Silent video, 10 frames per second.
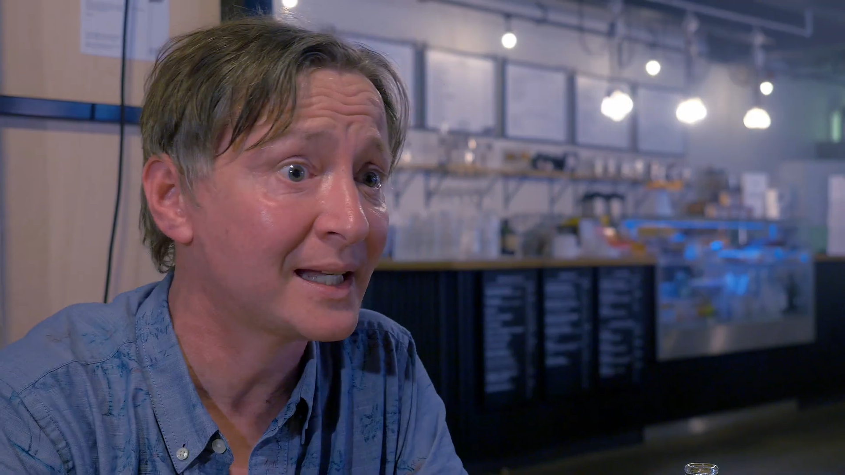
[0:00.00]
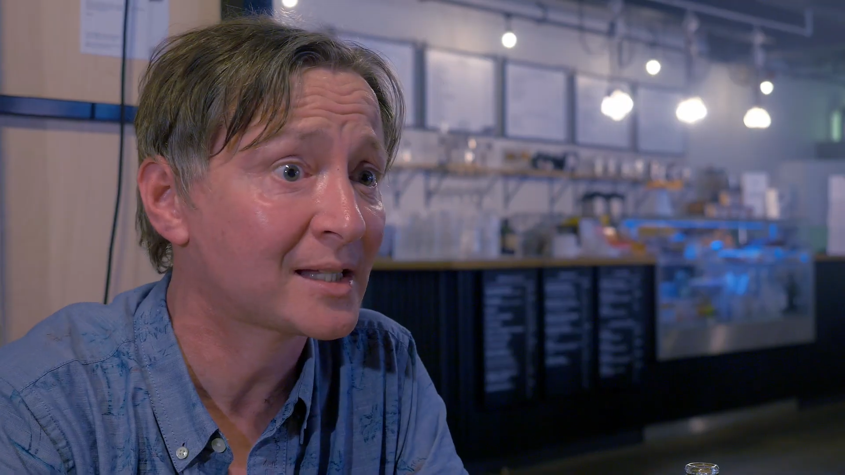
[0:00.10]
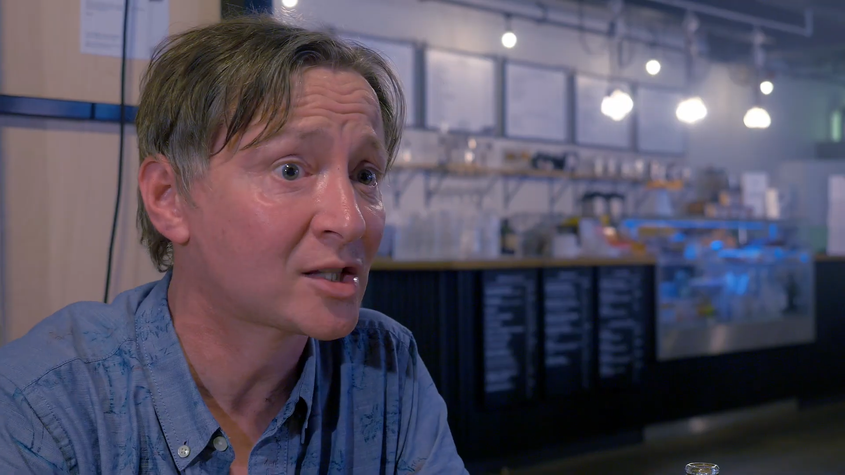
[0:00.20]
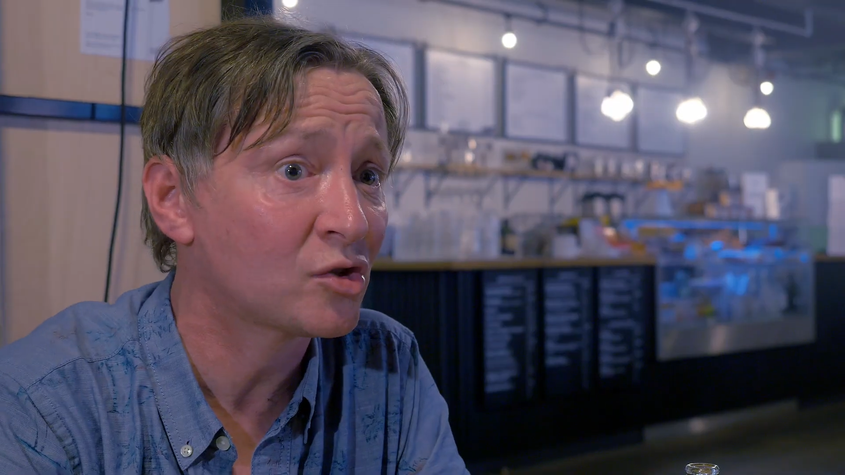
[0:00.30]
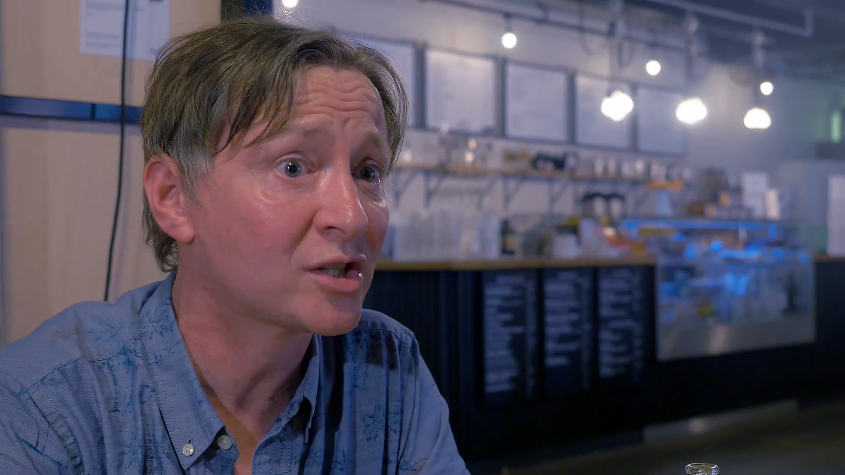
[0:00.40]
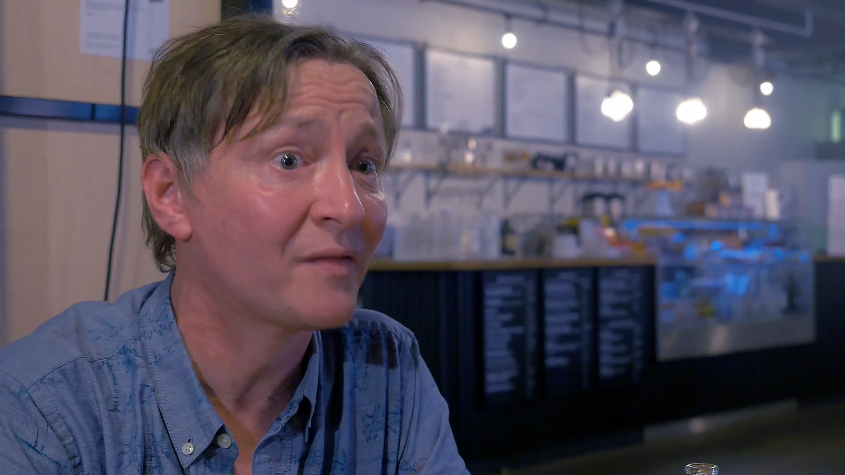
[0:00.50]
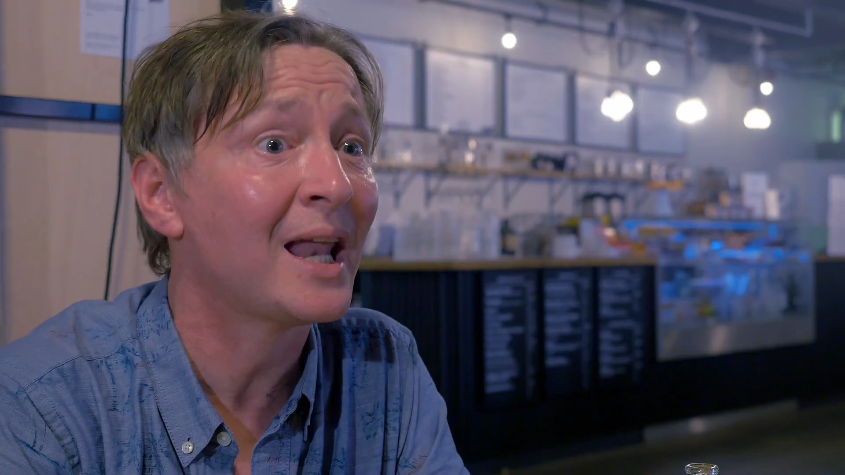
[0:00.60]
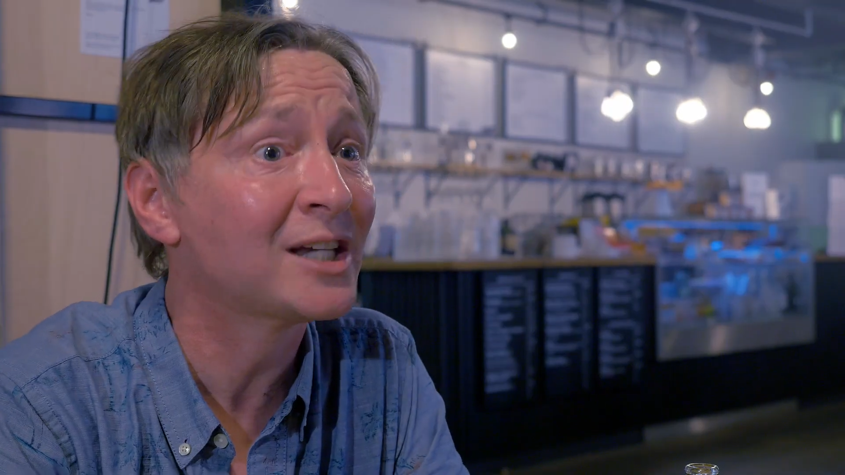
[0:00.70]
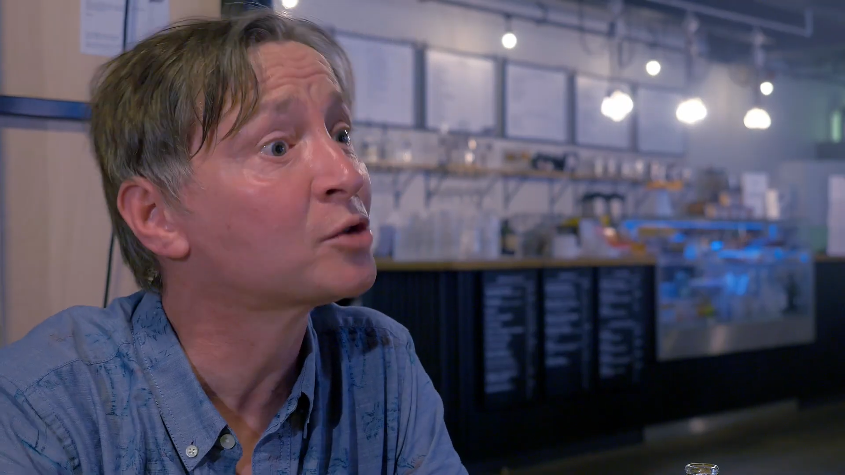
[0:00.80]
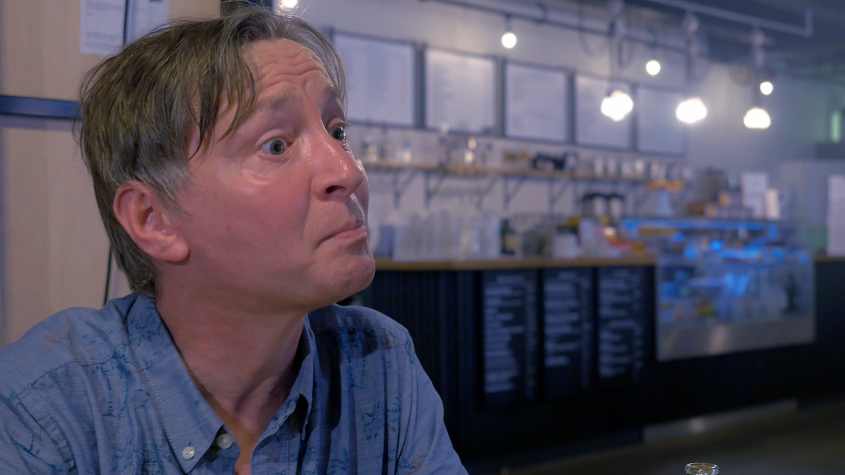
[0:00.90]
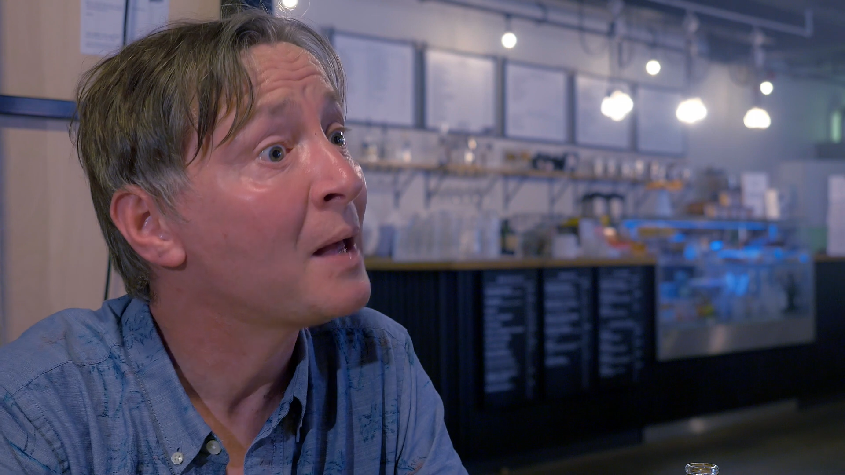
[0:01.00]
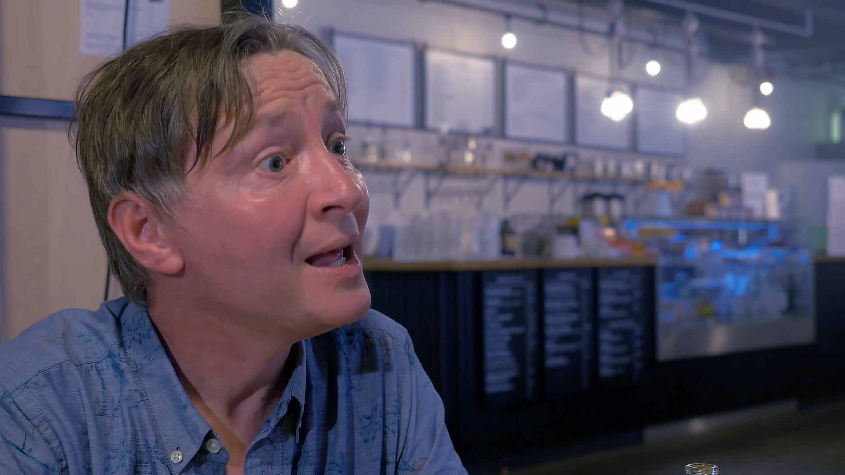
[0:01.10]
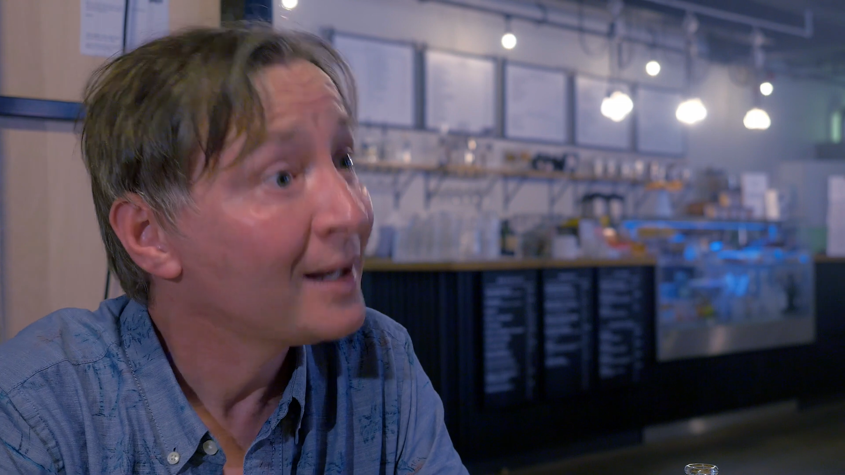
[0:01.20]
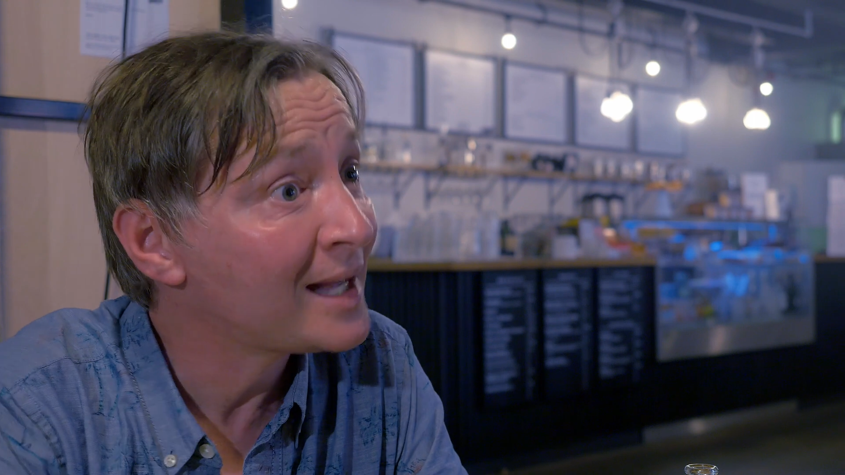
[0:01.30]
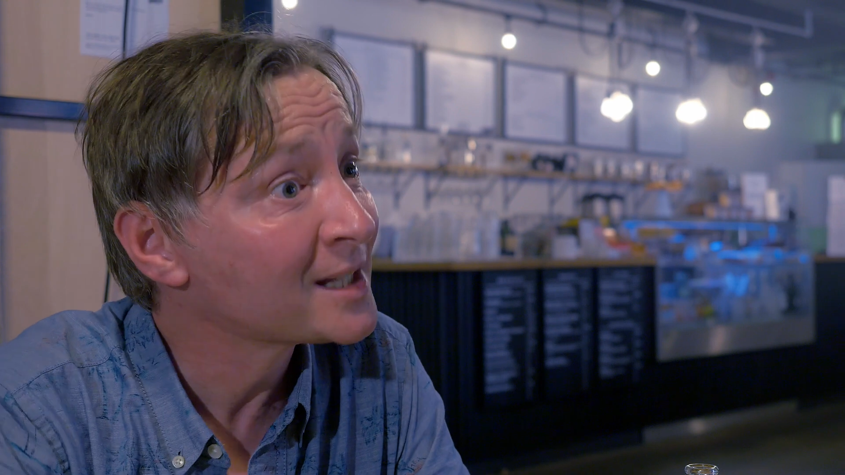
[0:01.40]
it's sort of less
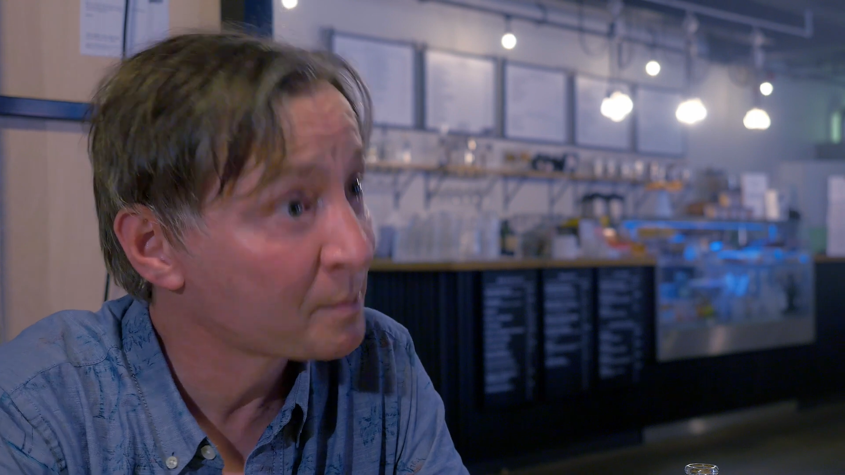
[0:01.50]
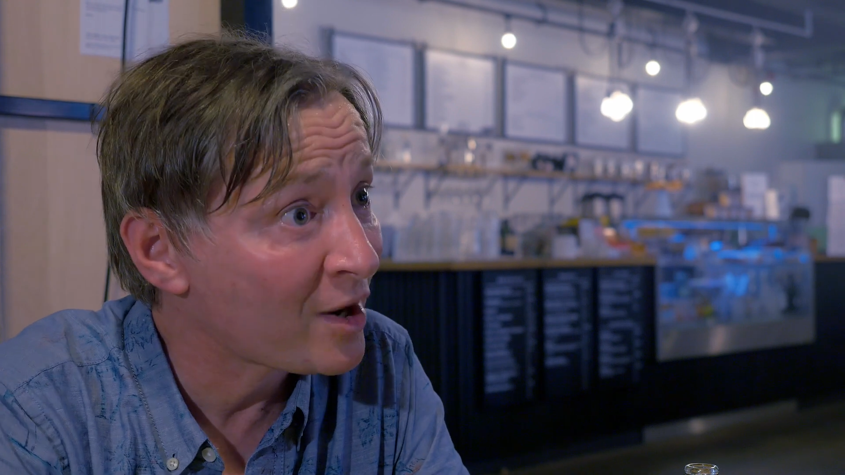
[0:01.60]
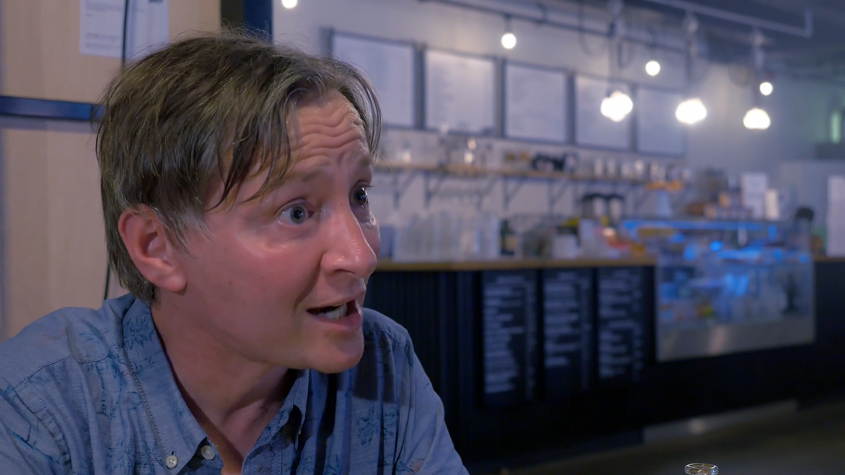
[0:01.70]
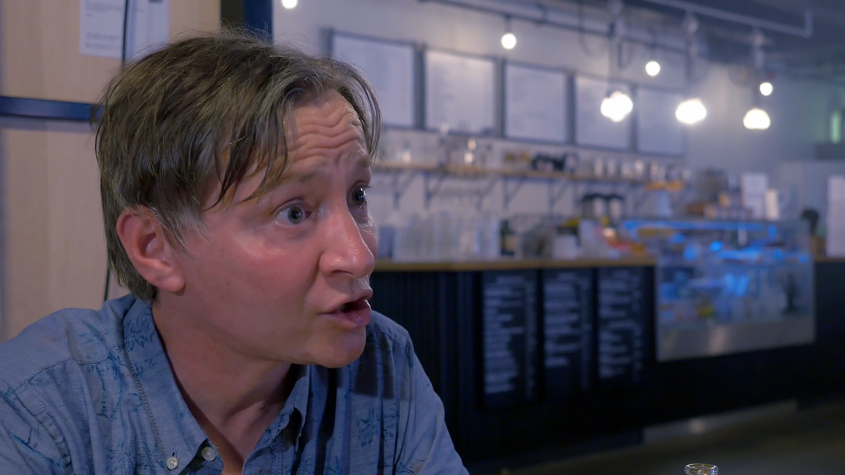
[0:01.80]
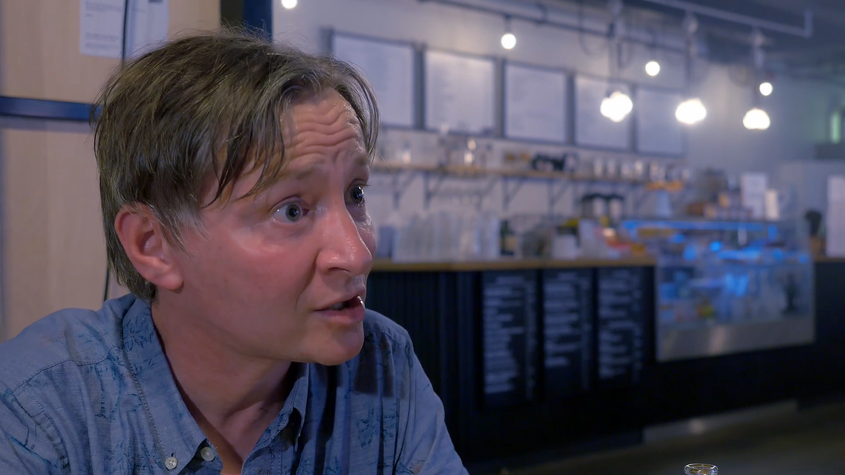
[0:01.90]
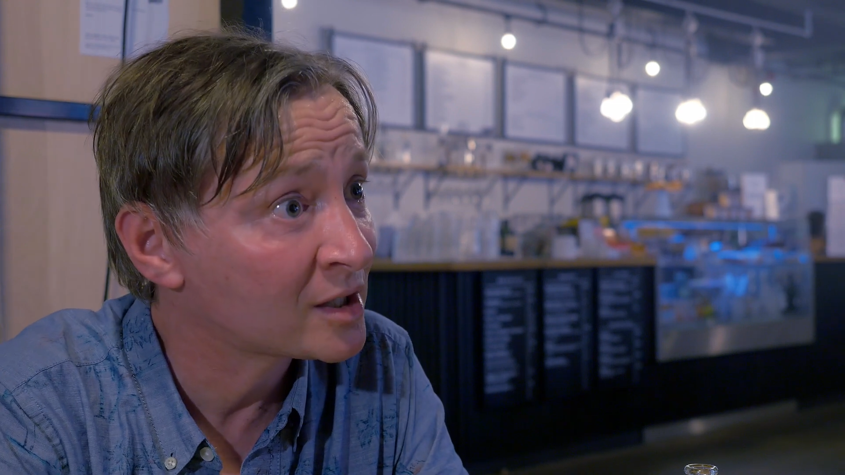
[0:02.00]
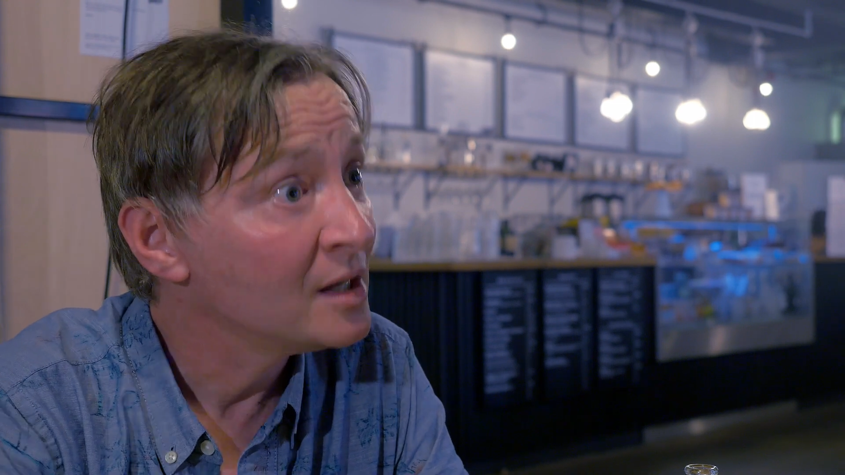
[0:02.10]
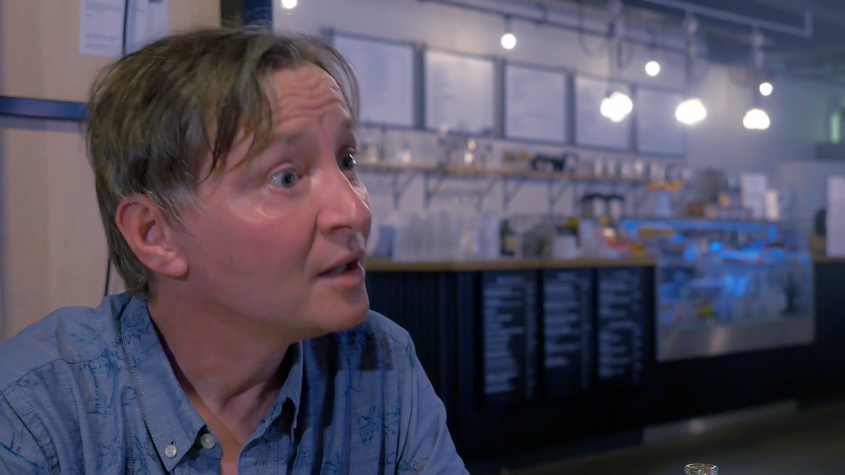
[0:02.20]
less pressured